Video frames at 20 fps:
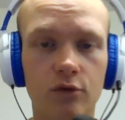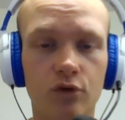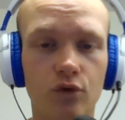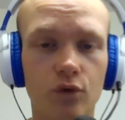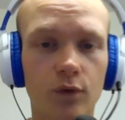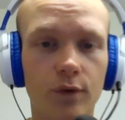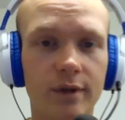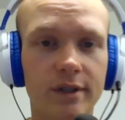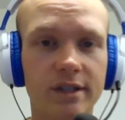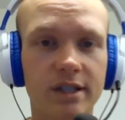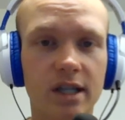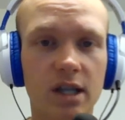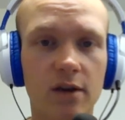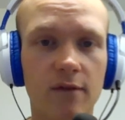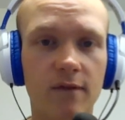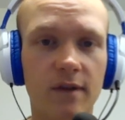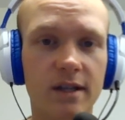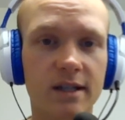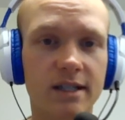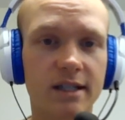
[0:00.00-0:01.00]
druids
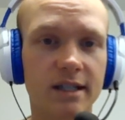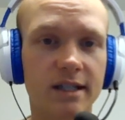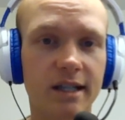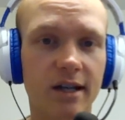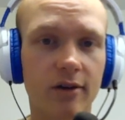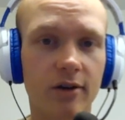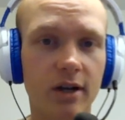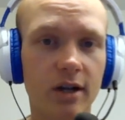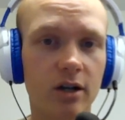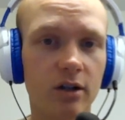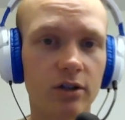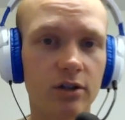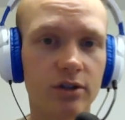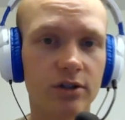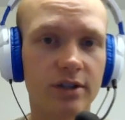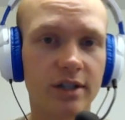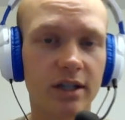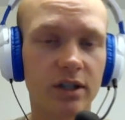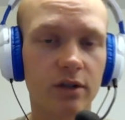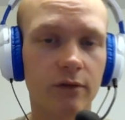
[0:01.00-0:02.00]
convinced the town
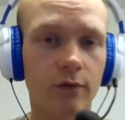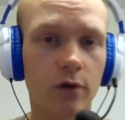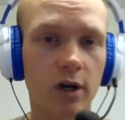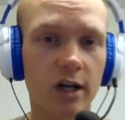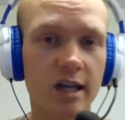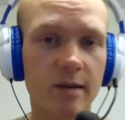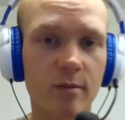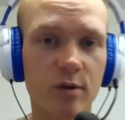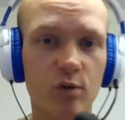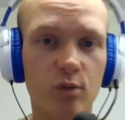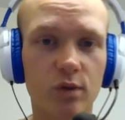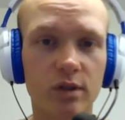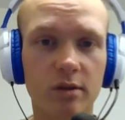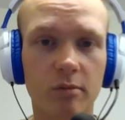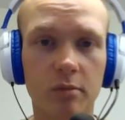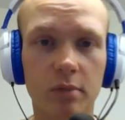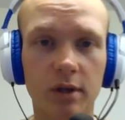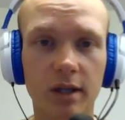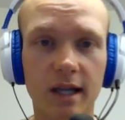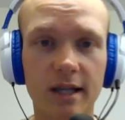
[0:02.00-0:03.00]
elders that the Froghemoth was a
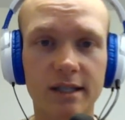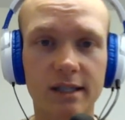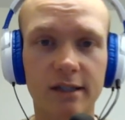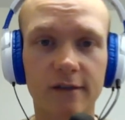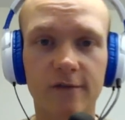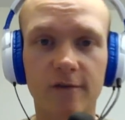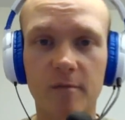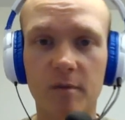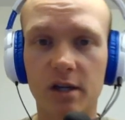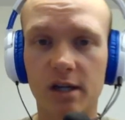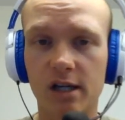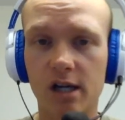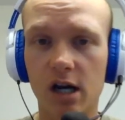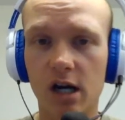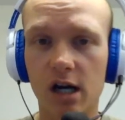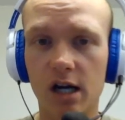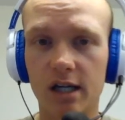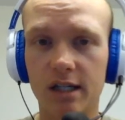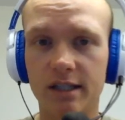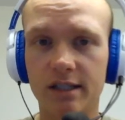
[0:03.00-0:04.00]
blessing from the
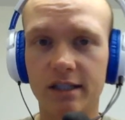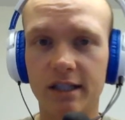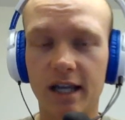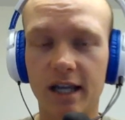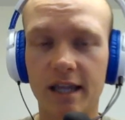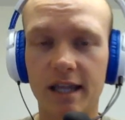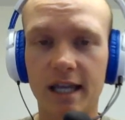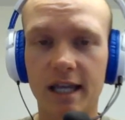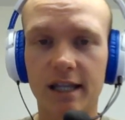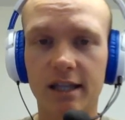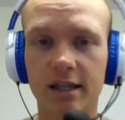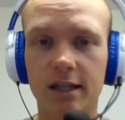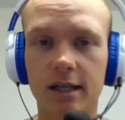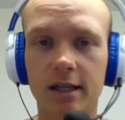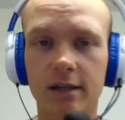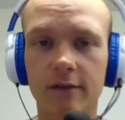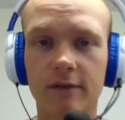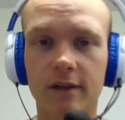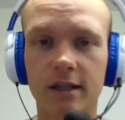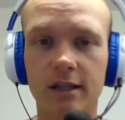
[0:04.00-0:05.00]
gods, and that if they